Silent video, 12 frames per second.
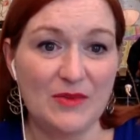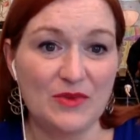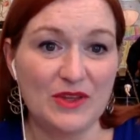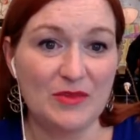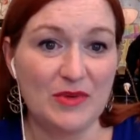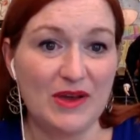I'm
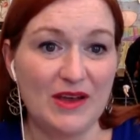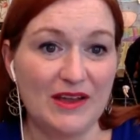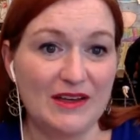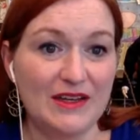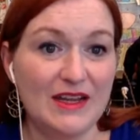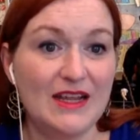really
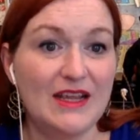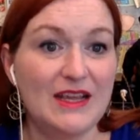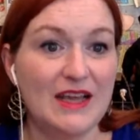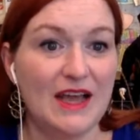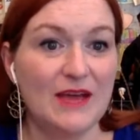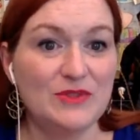behind.
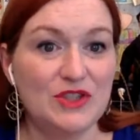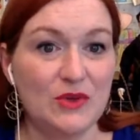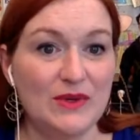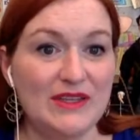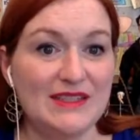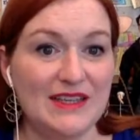Um,
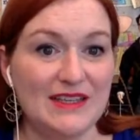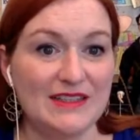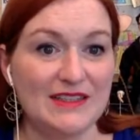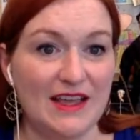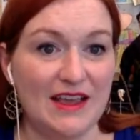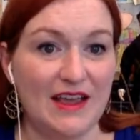Joni
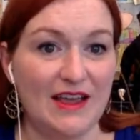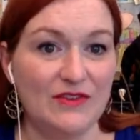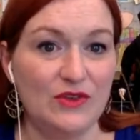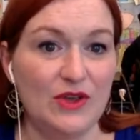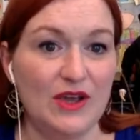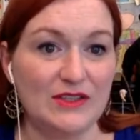says, uh,
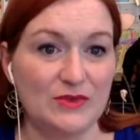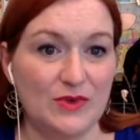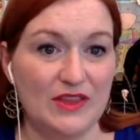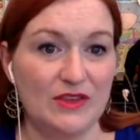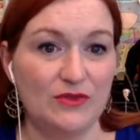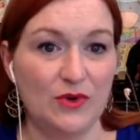have you guys
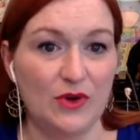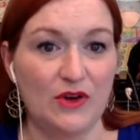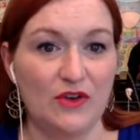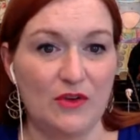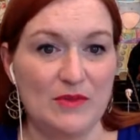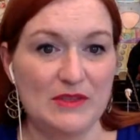read The Four
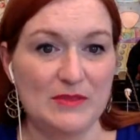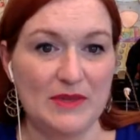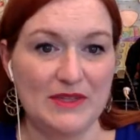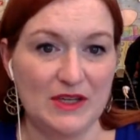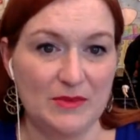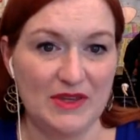Agreements
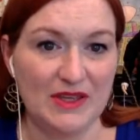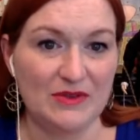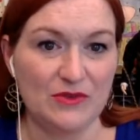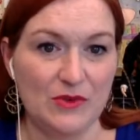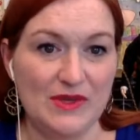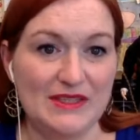by Don
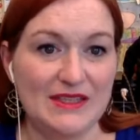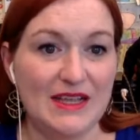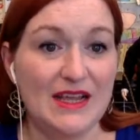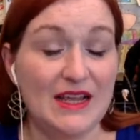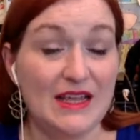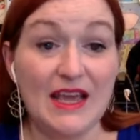Miguel Ruiz?
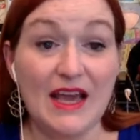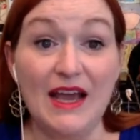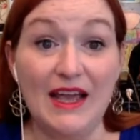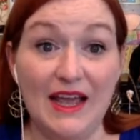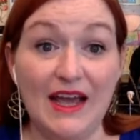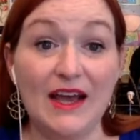Yeah,
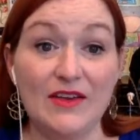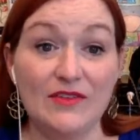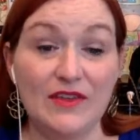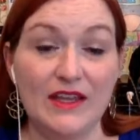I have.